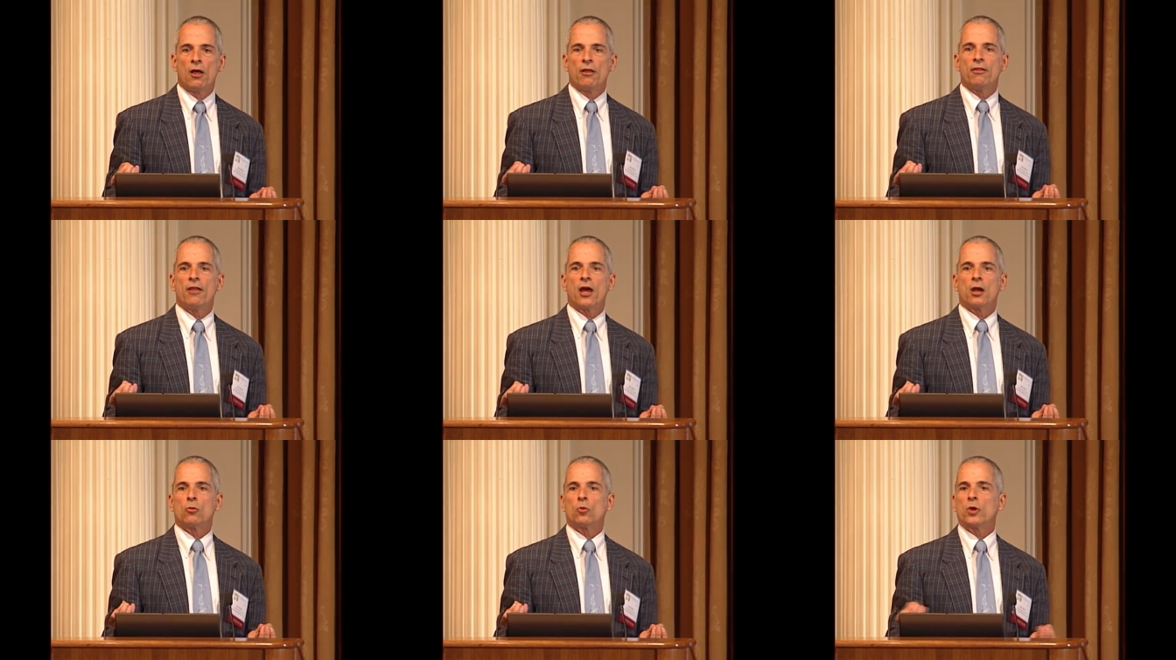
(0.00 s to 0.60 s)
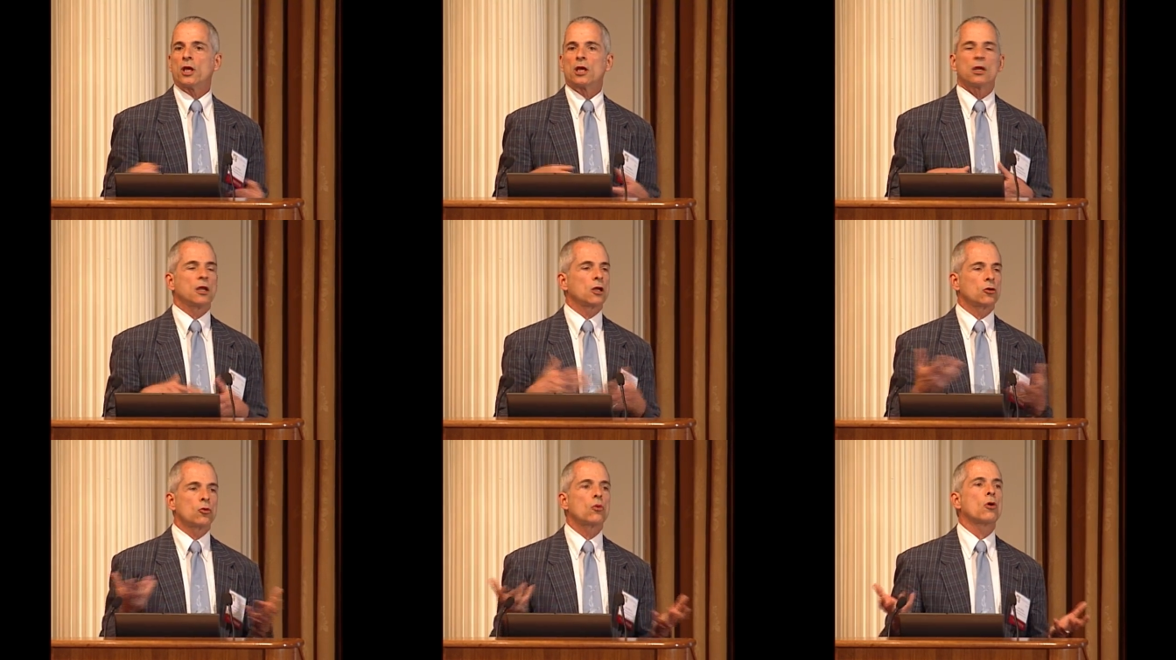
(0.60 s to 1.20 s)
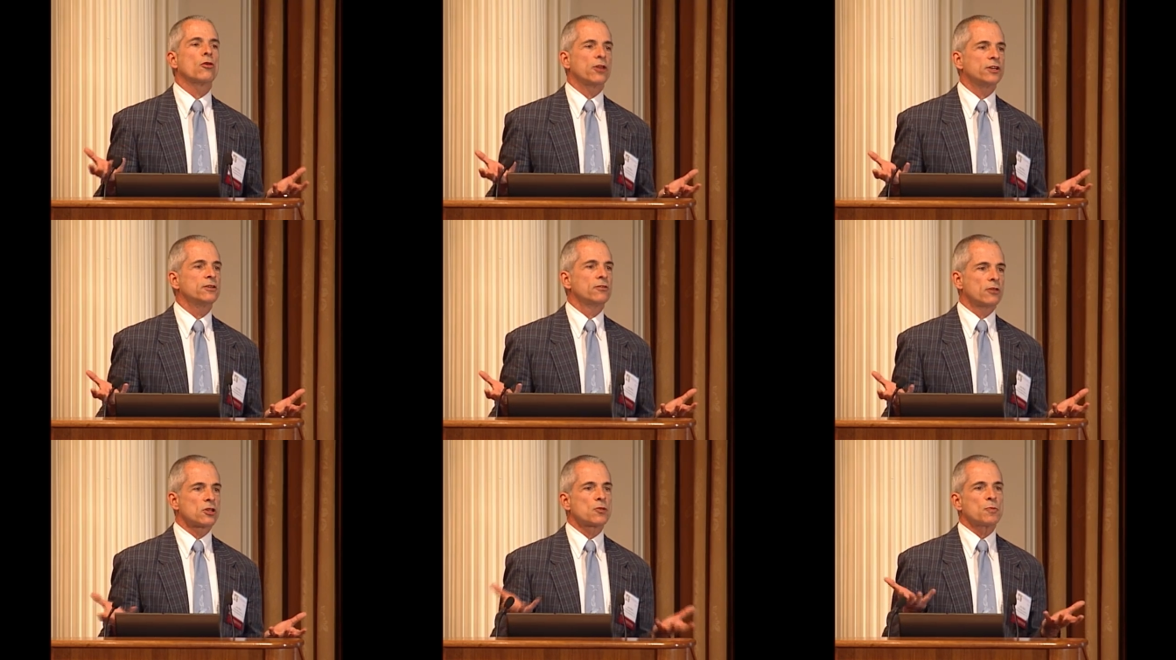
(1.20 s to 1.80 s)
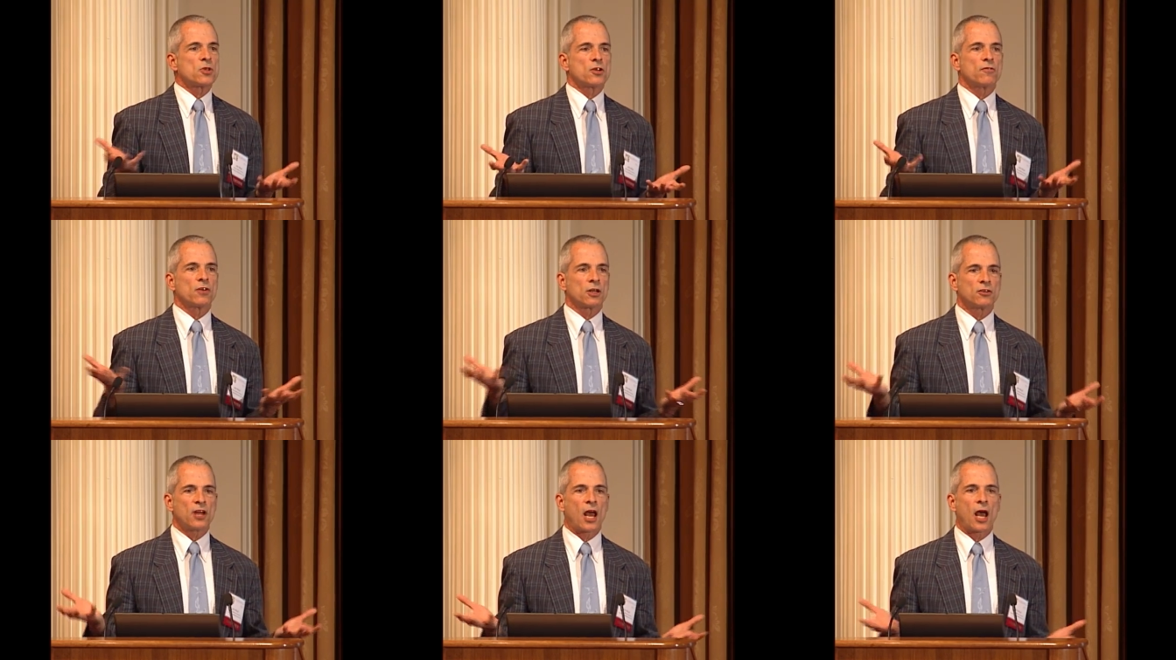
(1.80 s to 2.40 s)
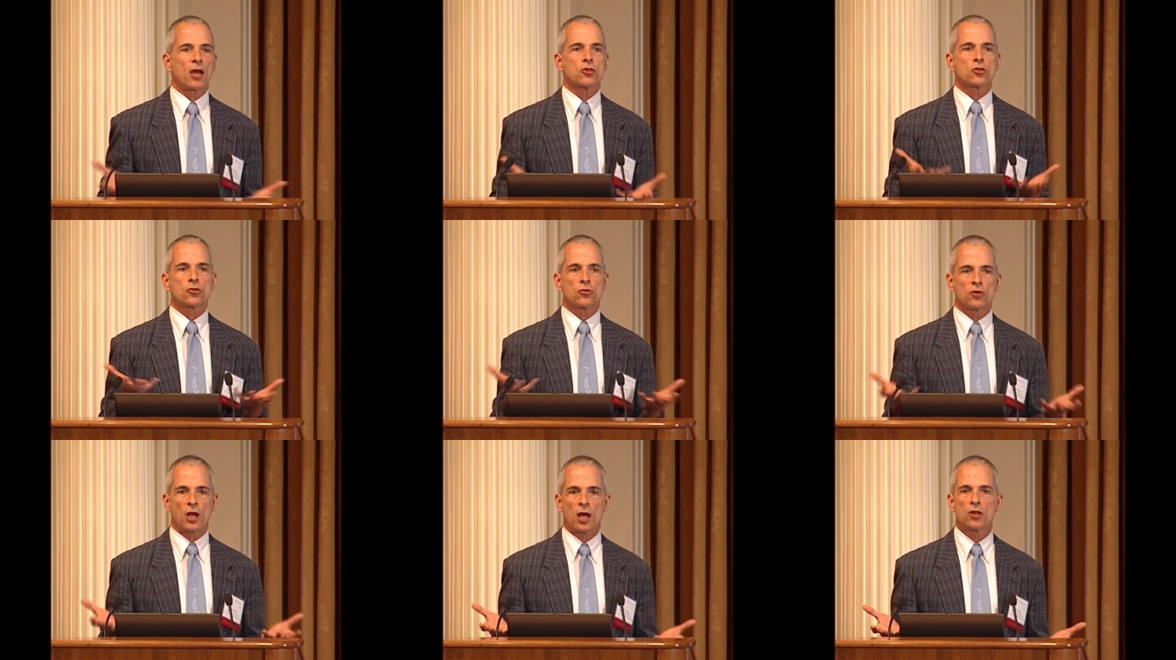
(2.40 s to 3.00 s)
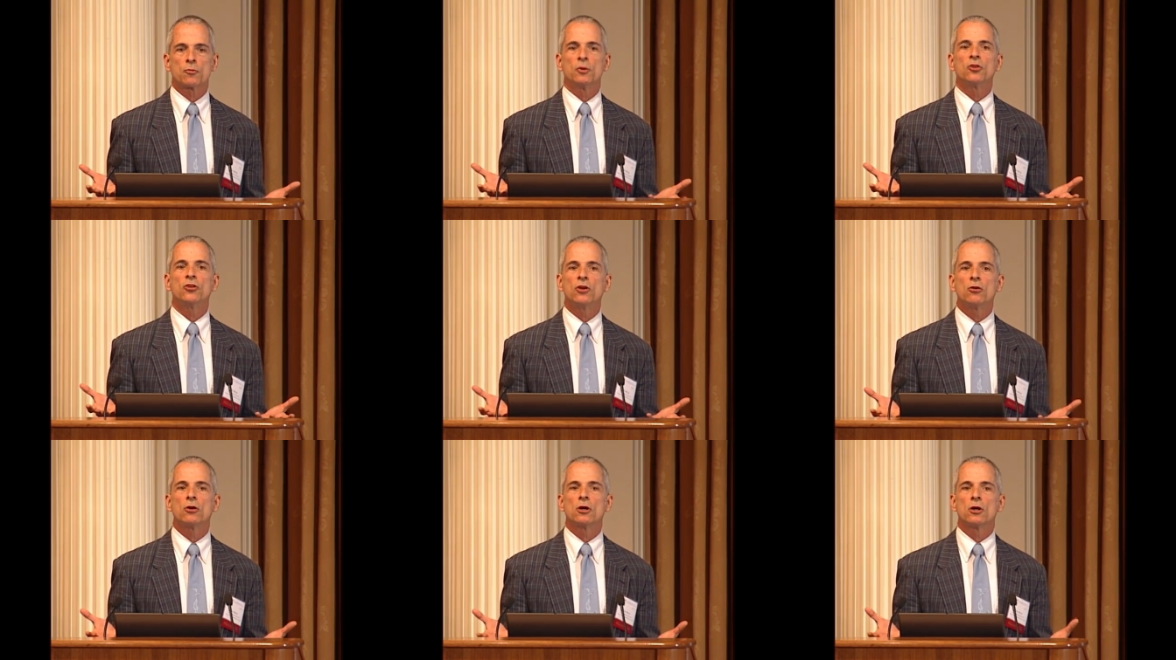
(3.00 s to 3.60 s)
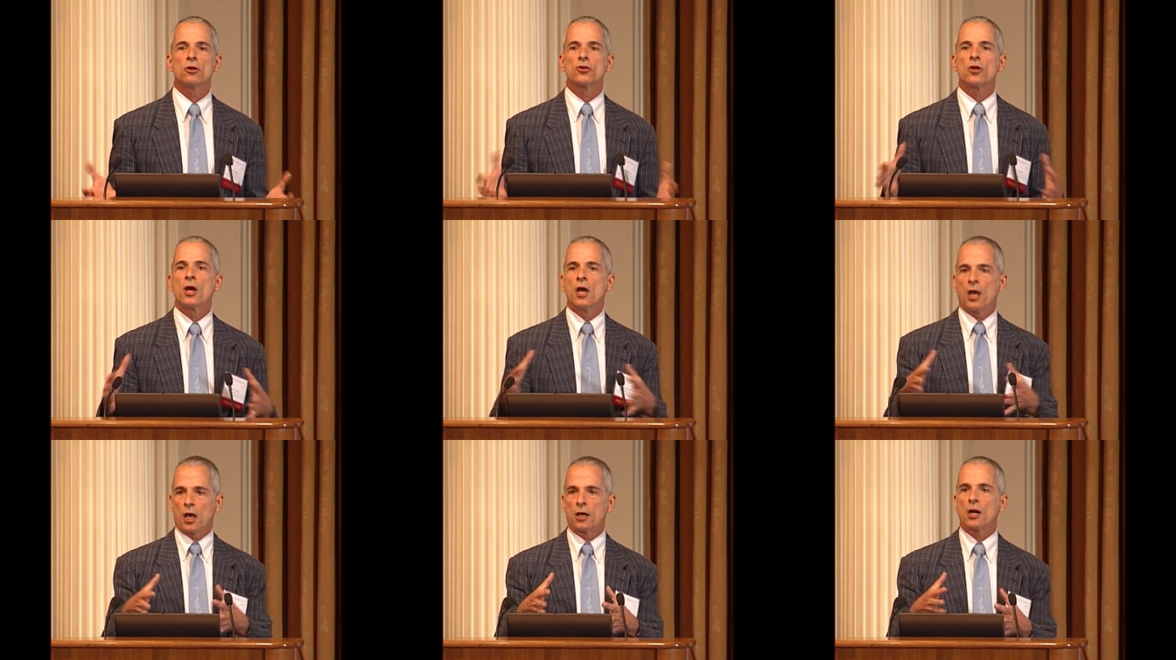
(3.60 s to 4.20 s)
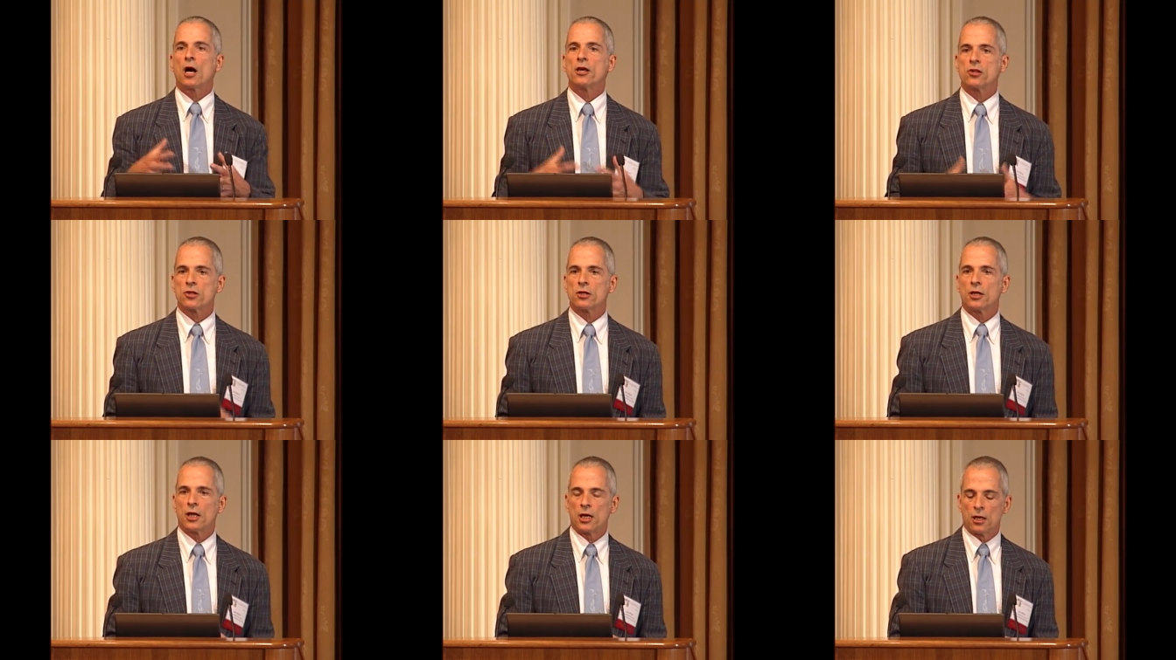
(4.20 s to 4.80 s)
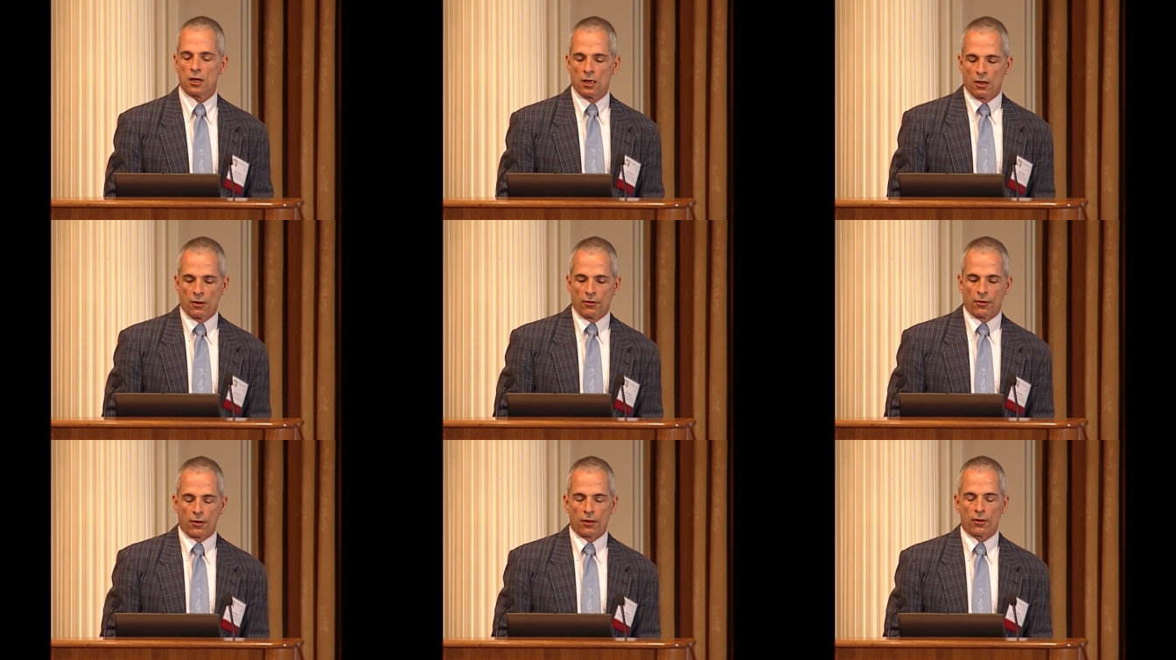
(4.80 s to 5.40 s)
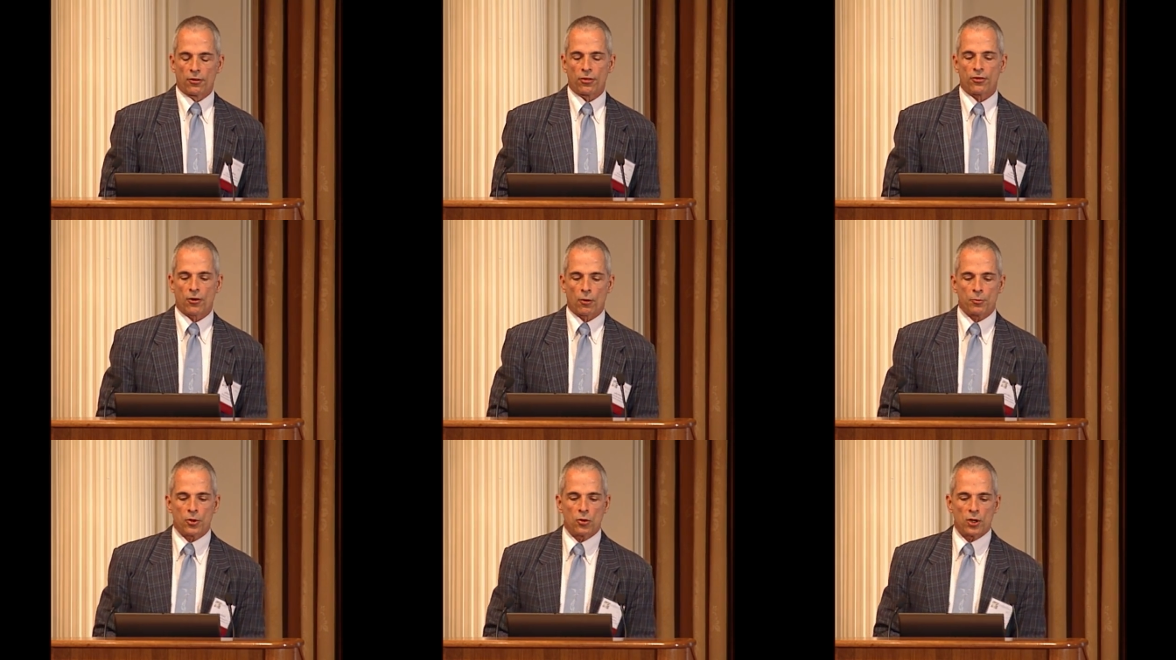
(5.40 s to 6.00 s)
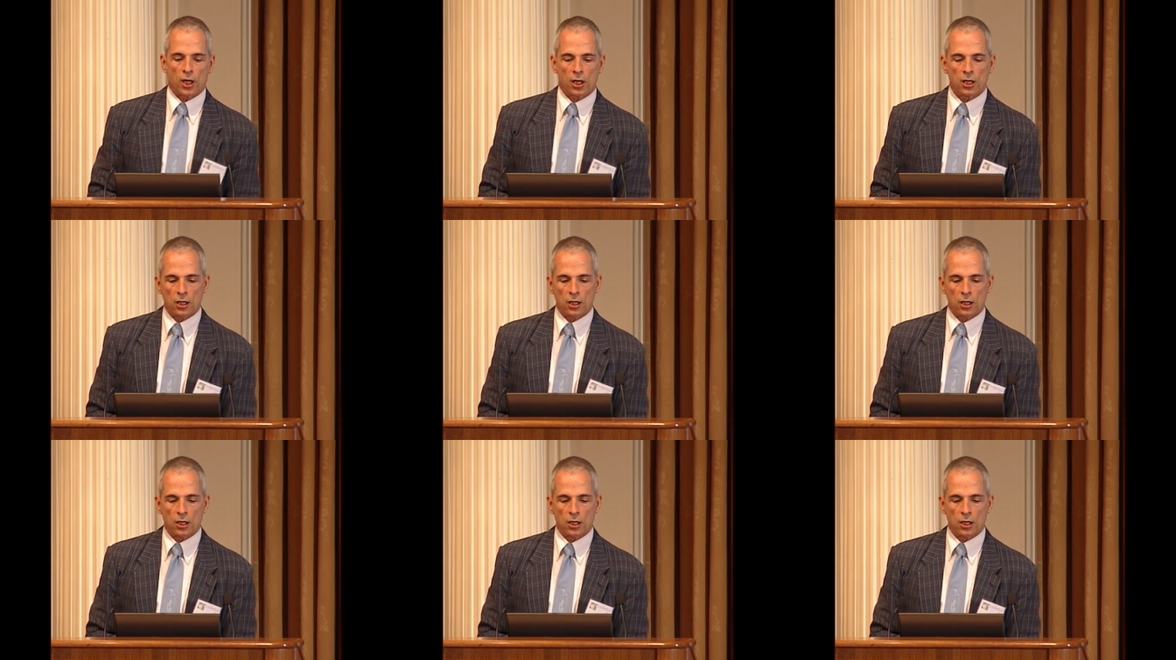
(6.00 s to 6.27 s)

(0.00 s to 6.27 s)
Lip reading: then we can ignore the specific tasks or task materials and isolate the therapeutic